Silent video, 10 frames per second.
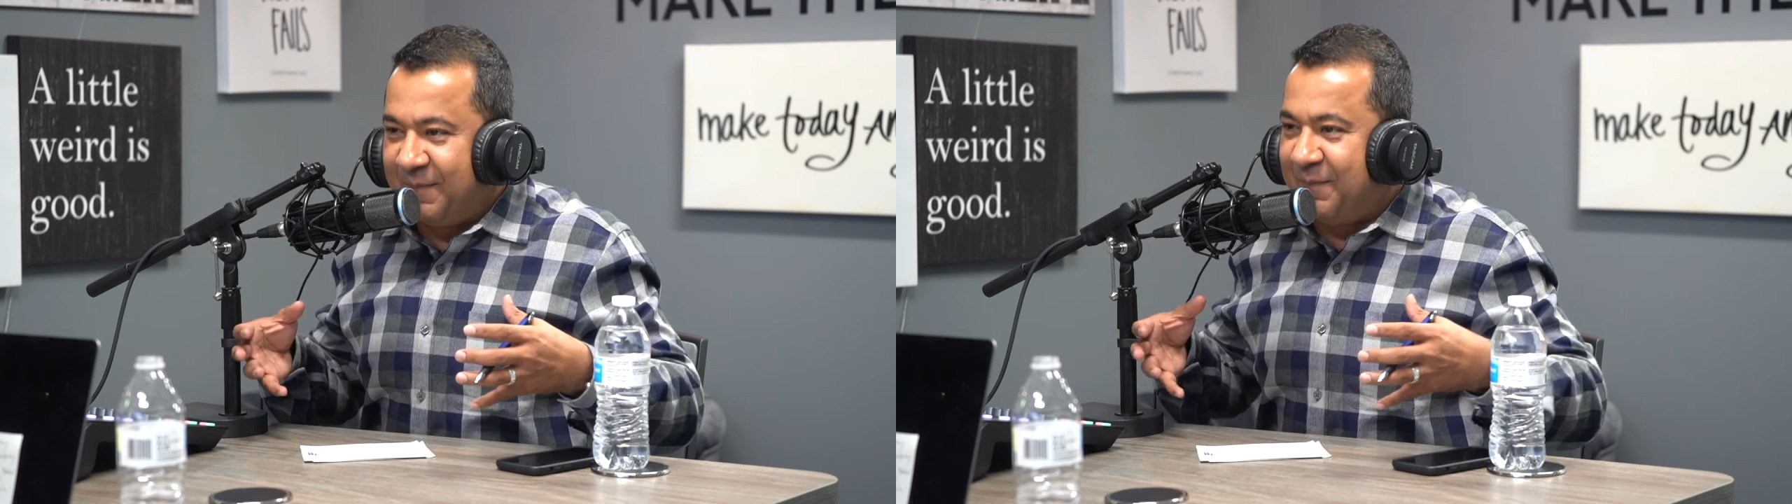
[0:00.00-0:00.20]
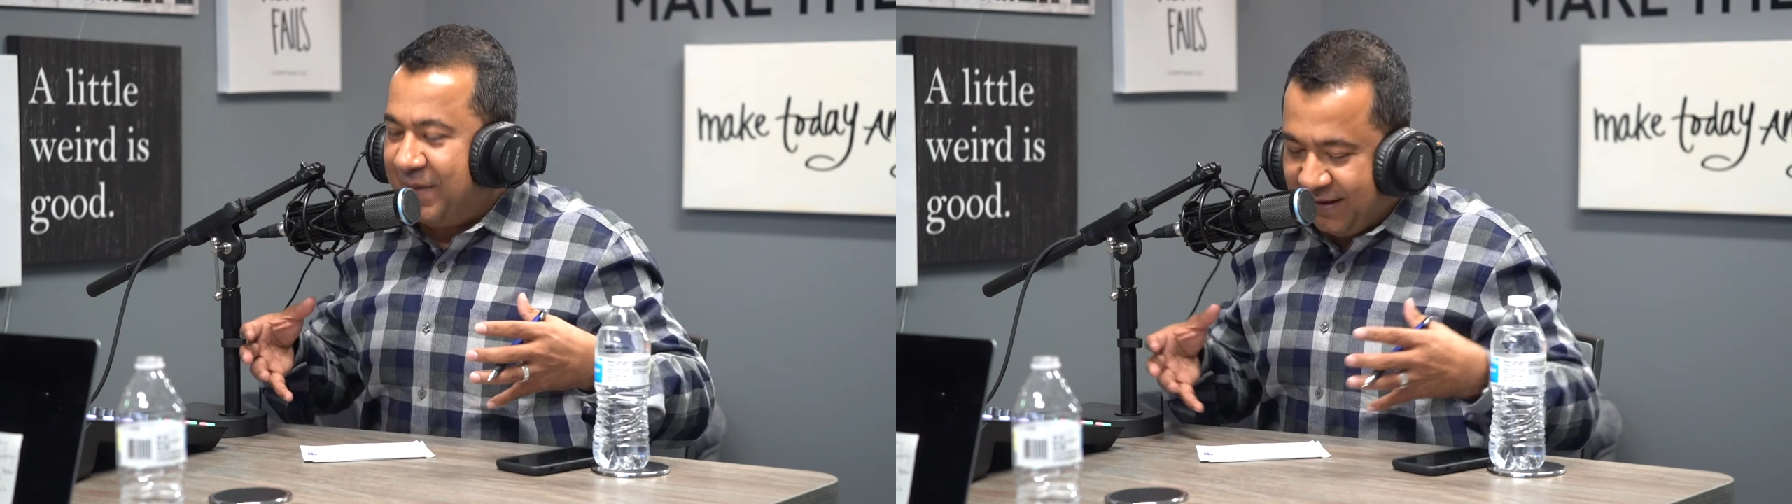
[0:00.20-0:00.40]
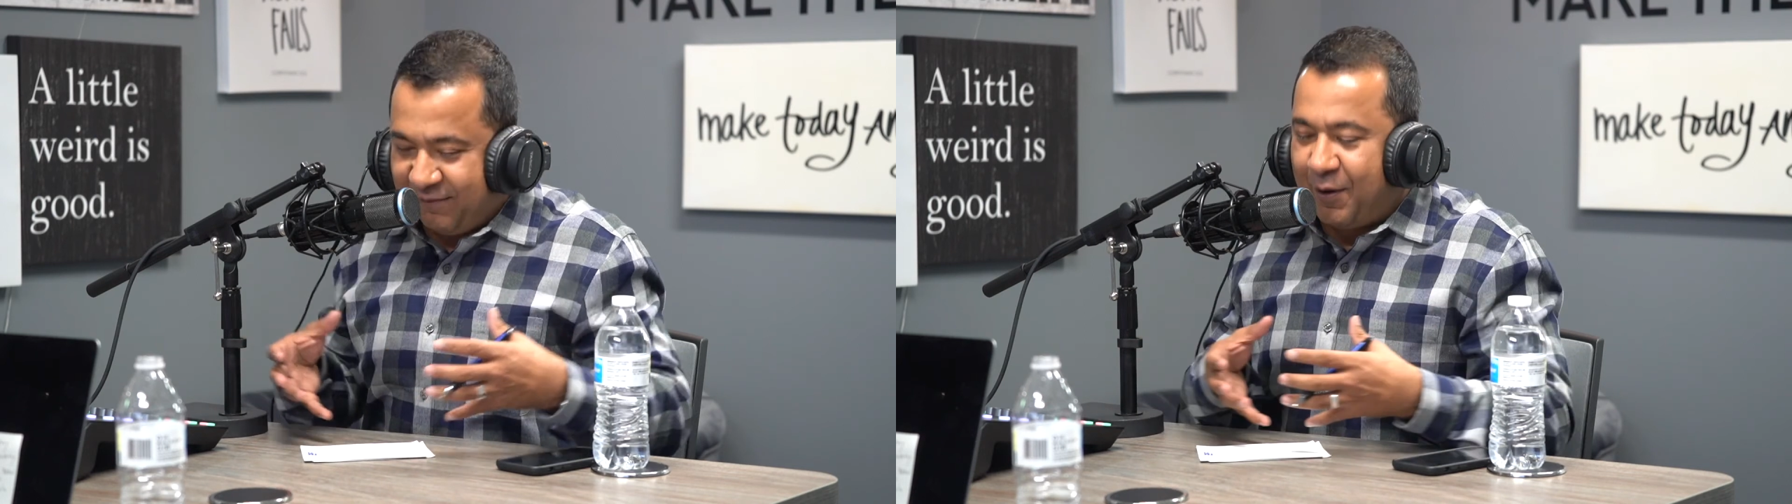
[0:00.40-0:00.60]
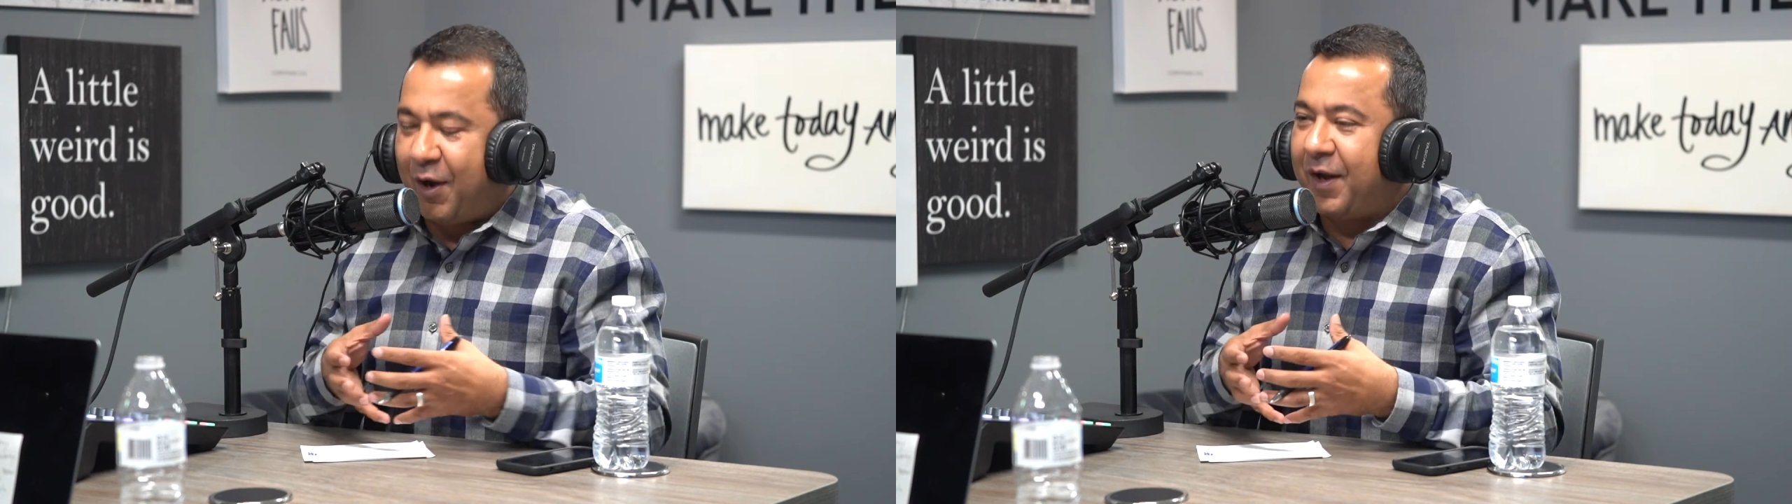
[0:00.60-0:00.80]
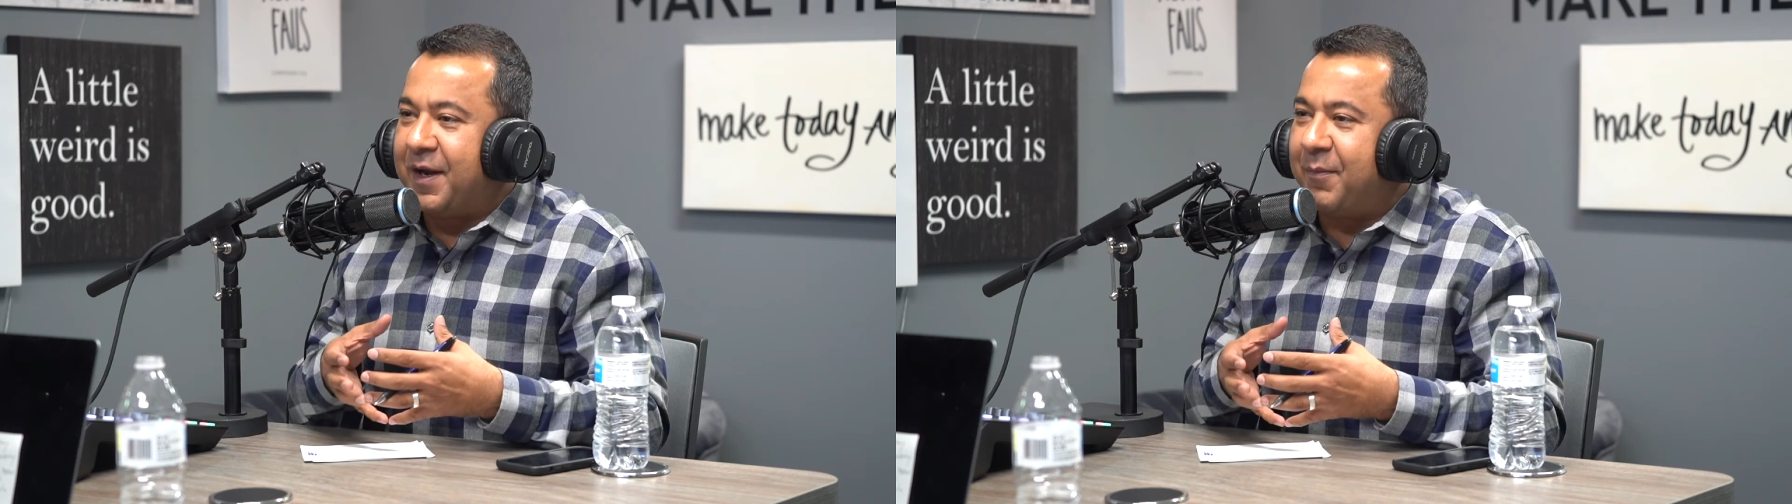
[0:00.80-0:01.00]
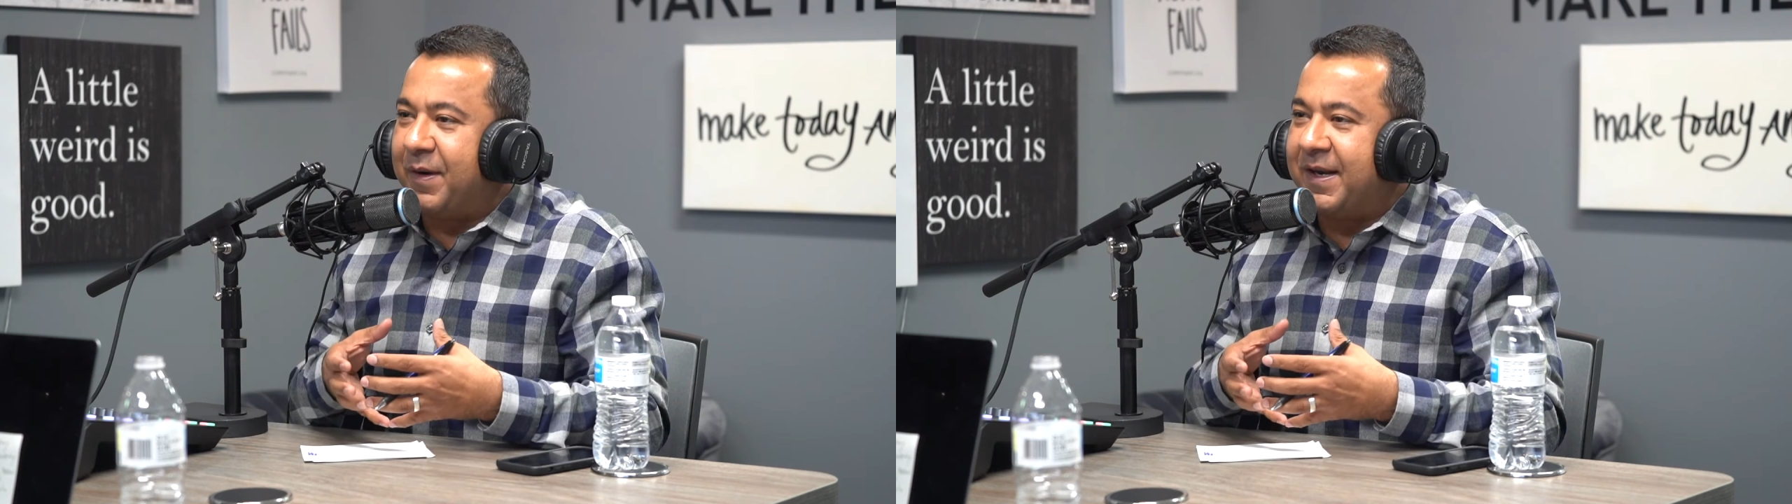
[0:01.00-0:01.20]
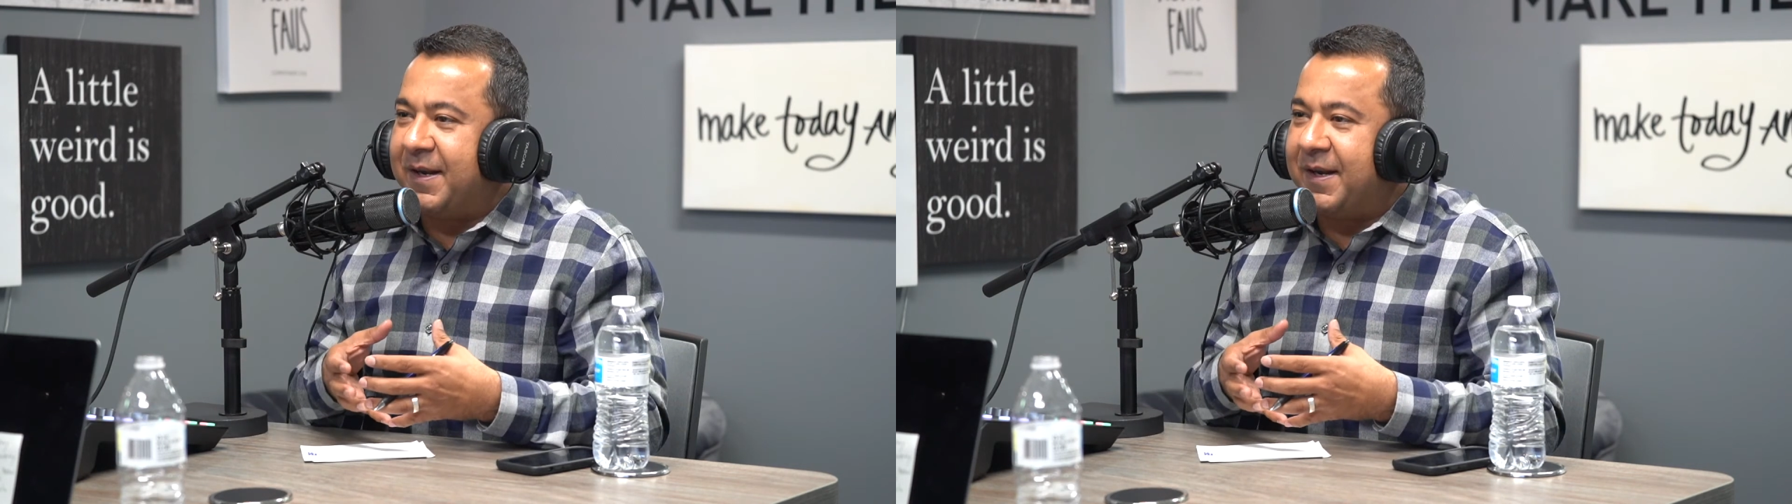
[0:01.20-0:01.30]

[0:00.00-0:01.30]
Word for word: because we all going to bring in